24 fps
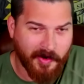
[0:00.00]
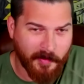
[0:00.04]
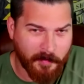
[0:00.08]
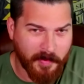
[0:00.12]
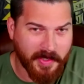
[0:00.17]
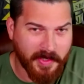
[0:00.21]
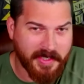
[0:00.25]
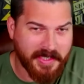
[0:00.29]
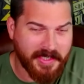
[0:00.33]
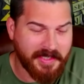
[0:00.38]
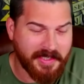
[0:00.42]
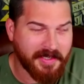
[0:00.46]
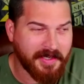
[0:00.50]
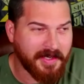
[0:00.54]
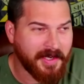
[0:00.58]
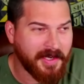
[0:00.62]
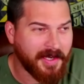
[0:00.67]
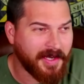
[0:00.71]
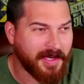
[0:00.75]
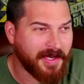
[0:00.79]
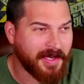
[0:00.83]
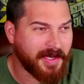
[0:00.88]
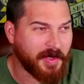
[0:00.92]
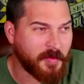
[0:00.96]
our buddy
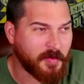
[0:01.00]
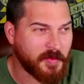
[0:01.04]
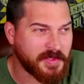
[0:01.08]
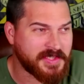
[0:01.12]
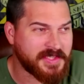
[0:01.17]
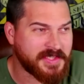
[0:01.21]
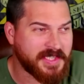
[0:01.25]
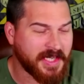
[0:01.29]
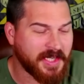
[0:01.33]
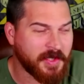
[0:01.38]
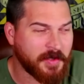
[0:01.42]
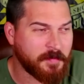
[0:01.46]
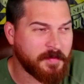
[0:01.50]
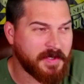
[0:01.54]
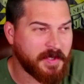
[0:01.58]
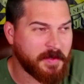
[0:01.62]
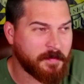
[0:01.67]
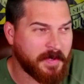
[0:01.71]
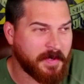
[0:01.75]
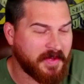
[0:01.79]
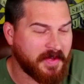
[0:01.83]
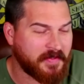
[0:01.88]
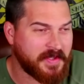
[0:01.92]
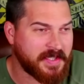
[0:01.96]
was telling me
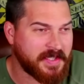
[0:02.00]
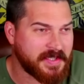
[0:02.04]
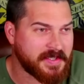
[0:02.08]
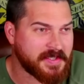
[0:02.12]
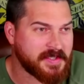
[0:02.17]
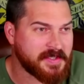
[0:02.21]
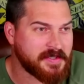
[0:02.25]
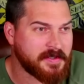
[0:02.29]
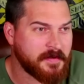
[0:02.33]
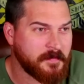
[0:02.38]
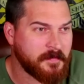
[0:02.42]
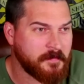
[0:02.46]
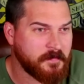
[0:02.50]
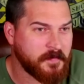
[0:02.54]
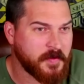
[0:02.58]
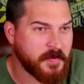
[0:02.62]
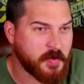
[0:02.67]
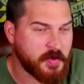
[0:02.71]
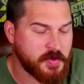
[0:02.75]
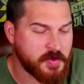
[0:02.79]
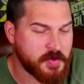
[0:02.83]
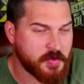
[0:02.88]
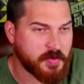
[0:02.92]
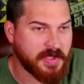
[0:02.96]
about this,
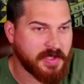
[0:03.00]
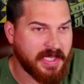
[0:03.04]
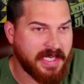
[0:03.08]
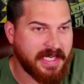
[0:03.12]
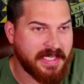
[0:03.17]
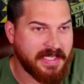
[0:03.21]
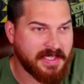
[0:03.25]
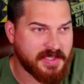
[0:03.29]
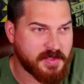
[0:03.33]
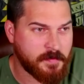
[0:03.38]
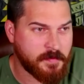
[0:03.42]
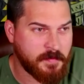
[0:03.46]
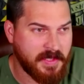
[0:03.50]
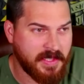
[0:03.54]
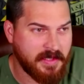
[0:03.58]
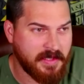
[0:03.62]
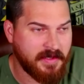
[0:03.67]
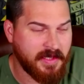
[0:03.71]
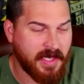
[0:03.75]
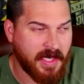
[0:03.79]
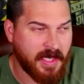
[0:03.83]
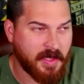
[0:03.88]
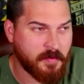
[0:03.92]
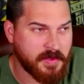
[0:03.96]
who's relaying to me
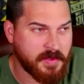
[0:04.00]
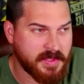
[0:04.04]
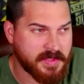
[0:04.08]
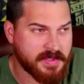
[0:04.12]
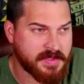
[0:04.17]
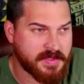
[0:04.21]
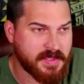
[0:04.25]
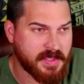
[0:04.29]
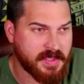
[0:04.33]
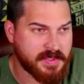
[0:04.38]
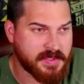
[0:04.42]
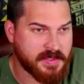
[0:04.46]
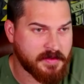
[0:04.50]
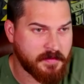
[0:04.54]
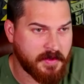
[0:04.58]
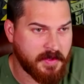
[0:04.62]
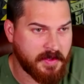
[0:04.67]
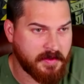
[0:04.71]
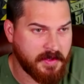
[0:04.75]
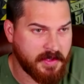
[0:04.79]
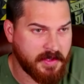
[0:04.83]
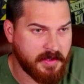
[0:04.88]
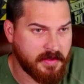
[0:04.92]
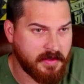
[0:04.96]
the eyewitness
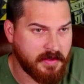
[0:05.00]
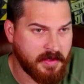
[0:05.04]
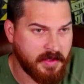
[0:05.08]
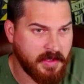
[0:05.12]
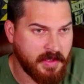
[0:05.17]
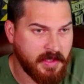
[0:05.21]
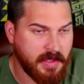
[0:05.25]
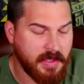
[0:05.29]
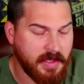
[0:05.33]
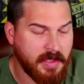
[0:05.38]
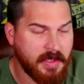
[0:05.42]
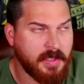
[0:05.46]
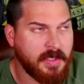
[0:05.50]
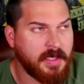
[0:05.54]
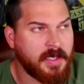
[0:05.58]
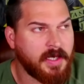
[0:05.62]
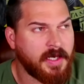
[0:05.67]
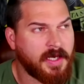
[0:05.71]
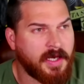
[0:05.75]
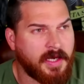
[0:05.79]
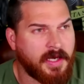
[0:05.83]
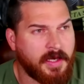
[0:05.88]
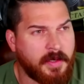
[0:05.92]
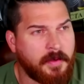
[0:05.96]
testimony,
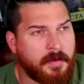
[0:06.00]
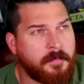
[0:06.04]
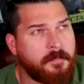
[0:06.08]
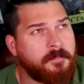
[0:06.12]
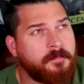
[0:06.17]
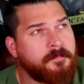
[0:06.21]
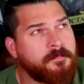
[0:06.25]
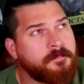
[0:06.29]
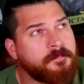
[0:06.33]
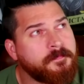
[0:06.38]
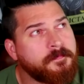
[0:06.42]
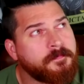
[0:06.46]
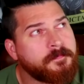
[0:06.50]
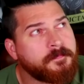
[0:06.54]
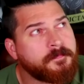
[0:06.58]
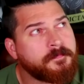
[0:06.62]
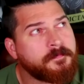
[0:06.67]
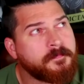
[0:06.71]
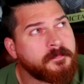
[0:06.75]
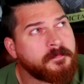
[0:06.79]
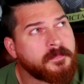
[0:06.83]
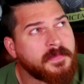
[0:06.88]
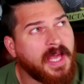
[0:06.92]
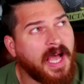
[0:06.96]
I
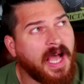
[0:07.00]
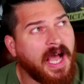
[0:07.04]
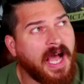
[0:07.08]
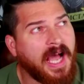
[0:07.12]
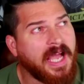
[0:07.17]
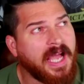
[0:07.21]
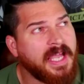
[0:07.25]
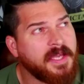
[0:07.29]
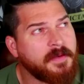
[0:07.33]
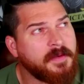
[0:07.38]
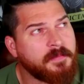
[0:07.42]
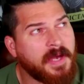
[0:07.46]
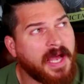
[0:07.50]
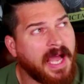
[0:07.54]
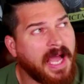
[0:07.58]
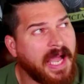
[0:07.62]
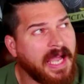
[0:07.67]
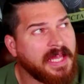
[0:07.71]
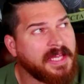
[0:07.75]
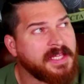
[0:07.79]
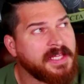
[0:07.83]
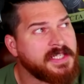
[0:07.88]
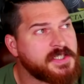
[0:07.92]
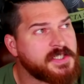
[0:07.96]
am
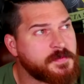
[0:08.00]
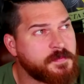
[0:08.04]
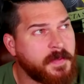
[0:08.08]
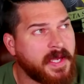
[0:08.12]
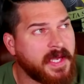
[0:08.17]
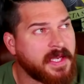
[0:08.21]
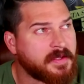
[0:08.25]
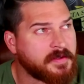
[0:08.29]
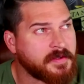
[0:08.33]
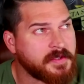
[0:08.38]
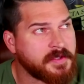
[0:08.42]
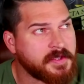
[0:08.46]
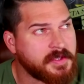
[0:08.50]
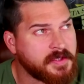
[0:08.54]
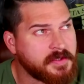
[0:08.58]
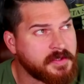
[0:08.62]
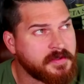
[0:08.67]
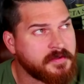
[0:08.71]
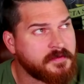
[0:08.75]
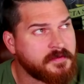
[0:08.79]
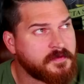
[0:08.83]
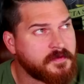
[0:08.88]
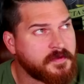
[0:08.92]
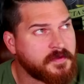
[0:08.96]
highly
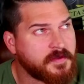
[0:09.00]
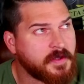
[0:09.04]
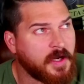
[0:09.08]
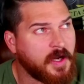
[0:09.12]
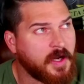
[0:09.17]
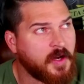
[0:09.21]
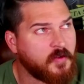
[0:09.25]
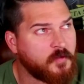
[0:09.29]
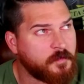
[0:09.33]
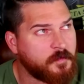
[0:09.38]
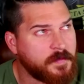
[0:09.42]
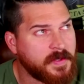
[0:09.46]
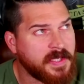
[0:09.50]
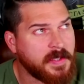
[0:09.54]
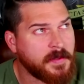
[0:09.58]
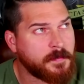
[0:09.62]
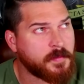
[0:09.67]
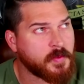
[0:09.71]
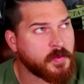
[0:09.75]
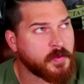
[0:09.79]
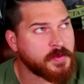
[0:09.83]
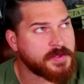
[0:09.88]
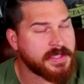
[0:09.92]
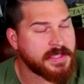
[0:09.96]
speculative of
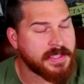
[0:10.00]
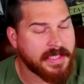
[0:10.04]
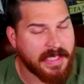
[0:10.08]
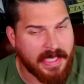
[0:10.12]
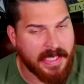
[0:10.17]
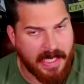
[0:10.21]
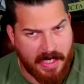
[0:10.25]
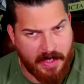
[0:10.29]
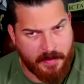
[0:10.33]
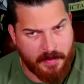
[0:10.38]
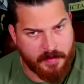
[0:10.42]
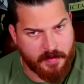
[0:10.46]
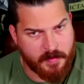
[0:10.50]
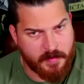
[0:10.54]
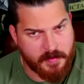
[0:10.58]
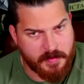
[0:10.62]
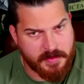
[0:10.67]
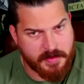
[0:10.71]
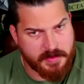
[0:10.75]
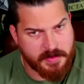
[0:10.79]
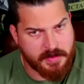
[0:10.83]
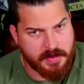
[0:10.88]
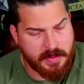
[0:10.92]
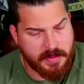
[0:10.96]
people's
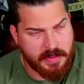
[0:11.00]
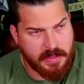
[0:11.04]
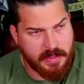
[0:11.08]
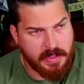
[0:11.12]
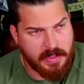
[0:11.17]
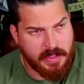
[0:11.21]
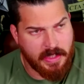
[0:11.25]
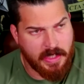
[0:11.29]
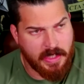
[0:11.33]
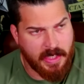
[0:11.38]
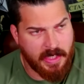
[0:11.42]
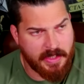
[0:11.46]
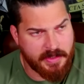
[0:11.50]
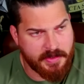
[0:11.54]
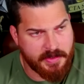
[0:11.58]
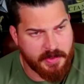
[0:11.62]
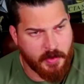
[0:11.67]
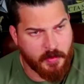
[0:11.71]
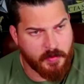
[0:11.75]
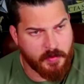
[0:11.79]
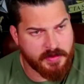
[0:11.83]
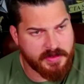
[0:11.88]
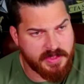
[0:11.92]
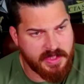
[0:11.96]
encounters. I
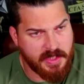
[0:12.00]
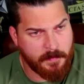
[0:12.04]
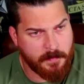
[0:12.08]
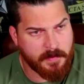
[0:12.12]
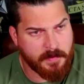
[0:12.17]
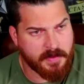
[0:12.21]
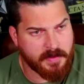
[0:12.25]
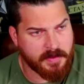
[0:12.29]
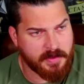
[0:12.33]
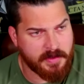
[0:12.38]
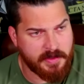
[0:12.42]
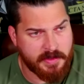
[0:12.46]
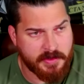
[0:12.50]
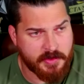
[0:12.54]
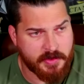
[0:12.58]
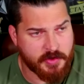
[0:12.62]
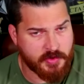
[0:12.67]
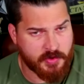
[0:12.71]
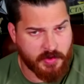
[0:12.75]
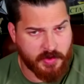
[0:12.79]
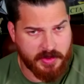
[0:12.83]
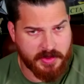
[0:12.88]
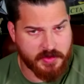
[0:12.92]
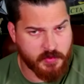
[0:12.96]
don't typically
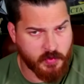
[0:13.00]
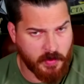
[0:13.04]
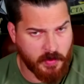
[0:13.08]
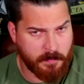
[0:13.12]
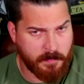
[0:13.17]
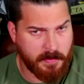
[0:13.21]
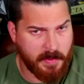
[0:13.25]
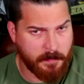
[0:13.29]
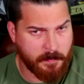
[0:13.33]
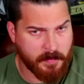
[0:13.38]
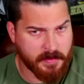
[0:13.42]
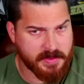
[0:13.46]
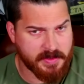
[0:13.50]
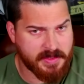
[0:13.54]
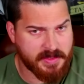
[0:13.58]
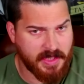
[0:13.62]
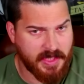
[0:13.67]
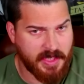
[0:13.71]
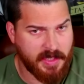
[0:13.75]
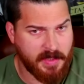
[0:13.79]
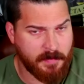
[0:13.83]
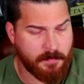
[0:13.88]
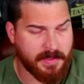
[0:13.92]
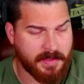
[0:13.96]
trust what people
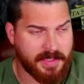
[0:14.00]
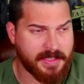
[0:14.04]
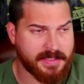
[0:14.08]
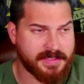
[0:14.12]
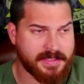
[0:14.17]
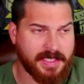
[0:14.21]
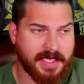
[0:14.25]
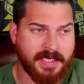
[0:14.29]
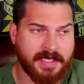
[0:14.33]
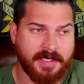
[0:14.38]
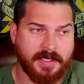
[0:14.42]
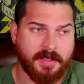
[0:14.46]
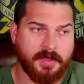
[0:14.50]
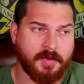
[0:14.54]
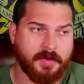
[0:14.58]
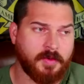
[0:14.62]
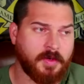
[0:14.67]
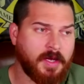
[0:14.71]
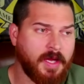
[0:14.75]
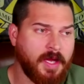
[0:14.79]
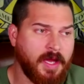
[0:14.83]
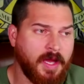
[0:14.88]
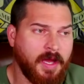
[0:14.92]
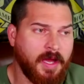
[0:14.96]
say because I
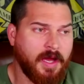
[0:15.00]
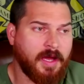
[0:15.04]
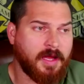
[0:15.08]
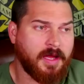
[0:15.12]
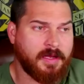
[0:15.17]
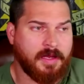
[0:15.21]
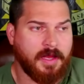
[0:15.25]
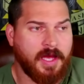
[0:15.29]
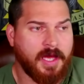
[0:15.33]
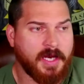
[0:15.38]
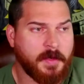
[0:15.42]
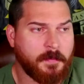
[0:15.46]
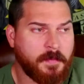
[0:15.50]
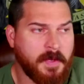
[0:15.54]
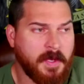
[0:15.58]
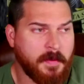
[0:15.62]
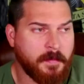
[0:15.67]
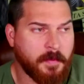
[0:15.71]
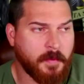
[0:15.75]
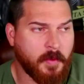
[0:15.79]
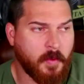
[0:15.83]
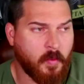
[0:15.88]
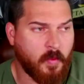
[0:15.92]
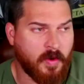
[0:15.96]
know a lot of
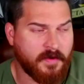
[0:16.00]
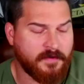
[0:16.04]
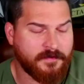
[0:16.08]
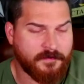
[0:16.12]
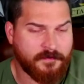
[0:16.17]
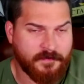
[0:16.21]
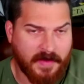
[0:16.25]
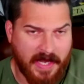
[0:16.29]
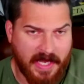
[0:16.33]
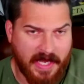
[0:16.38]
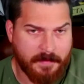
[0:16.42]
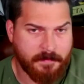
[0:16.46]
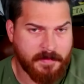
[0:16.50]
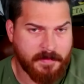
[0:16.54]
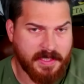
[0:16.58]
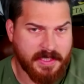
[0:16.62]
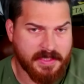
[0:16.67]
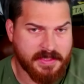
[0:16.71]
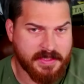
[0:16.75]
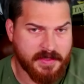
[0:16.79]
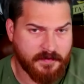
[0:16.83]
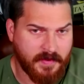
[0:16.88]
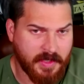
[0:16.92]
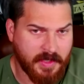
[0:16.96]
people want 5
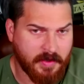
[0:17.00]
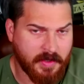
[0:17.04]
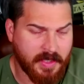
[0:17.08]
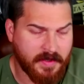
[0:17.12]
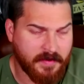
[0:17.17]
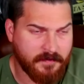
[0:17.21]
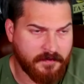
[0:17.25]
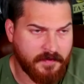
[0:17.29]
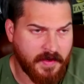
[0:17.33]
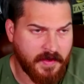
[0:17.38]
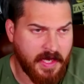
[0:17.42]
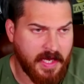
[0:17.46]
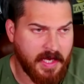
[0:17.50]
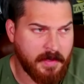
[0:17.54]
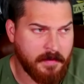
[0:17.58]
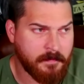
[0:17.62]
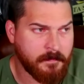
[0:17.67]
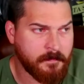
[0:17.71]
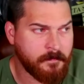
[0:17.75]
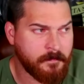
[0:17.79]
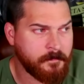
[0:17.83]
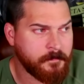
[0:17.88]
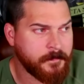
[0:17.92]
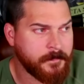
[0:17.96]
minutes of internet
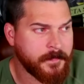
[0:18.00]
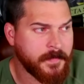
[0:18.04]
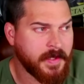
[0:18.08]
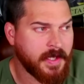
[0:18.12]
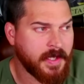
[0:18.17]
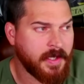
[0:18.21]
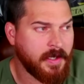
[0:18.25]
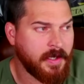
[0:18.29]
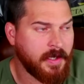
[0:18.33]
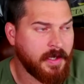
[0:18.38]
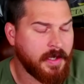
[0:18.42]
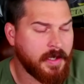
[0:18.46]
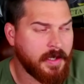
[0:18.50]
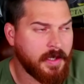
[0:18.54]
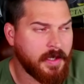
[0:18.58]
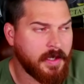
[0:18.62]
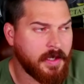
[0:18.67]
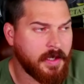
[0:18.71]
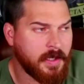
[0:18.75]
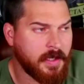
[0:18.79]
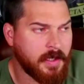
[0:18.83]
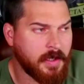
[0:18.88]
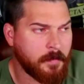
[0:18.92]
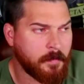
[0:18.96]
fame.
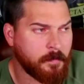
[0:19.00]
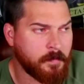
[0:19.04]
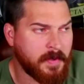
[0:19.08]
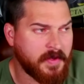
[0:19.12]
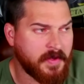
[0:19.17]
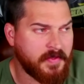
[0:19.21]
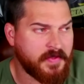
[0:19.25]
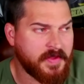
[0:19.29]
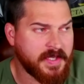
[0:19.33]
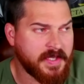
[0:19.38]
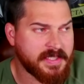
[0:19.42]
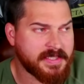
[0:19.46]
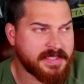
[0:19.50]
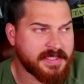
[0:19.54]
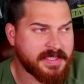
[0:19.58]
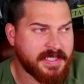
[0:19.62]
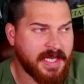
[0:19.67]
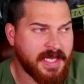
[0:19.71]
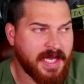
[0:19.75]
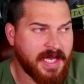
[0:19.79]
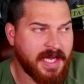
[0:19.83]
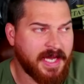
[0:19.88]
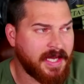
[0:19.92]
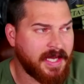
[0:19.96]
But this
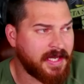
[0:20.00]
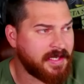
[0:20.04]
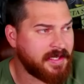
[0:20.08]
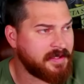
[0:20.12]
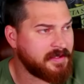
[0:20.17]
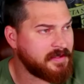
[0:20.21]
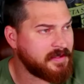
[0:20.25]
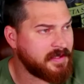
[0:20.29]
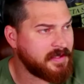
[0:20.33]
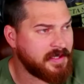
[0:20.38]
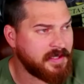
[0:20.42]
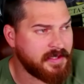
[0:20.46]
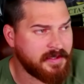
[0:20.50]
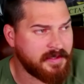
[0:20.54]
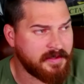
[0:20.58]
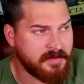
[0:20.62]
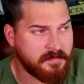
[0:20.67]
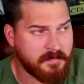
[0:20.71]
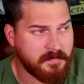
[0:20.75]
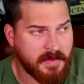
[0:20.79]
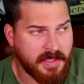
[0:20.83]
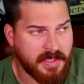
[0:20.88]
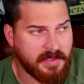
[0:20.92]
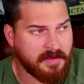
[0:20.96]
guy,
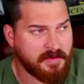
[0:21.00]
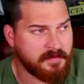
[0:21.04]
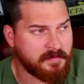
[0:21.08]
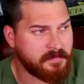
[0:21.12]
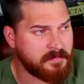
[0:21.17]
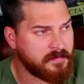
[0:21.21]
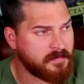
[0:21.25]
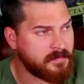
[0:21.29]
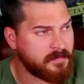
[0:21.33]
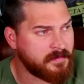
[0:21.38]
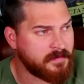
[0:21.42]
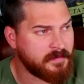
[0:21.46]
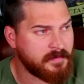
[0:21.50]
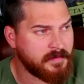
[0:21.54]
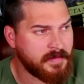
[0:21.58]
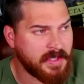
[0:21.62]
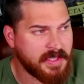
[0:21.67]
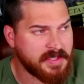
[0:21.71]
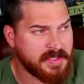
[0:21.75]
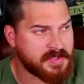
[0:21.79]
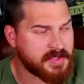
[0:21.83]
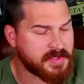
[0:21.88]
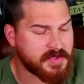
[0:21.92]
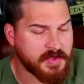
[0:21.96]
he's
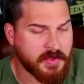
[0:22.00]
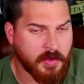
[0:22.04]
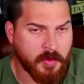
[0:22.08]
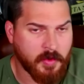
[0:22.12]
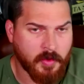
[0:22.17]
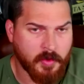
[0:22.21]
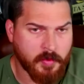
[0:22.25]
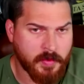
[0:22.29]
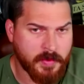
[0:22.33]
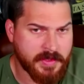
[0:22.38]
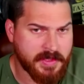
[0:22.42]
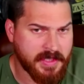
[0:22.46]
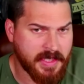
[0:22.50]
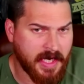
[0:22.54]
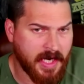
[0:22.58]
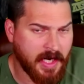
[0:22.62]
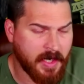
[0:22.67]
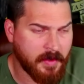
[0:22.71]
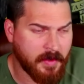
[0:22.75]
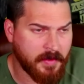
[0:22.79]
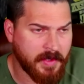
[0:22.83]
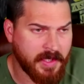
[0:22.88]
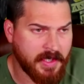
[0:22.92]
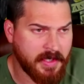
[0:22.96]
just an old
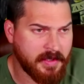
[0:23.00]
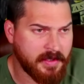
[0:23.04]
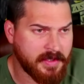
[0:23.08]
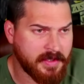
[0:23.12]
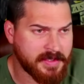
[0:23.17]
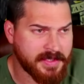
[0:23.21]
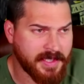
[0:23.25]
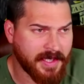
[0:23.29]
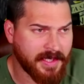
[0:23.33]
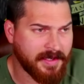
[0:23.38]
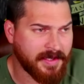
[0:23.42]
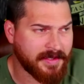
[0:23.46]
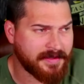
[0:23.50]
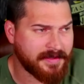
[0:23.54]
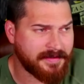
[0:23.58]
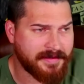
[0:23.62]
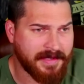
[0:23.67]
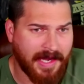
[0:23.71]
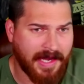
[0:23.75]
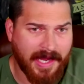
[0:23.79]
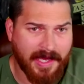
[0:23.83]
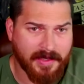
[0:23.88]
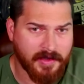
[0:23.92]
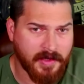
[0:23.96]
retiree. He's got like
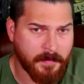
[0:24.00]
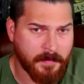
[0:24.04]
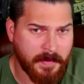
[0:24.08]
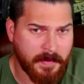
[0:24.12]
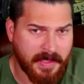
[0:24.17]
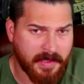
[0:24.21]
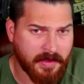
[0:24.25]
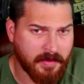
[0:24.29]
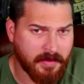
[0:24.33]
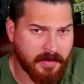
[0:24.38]
dial-up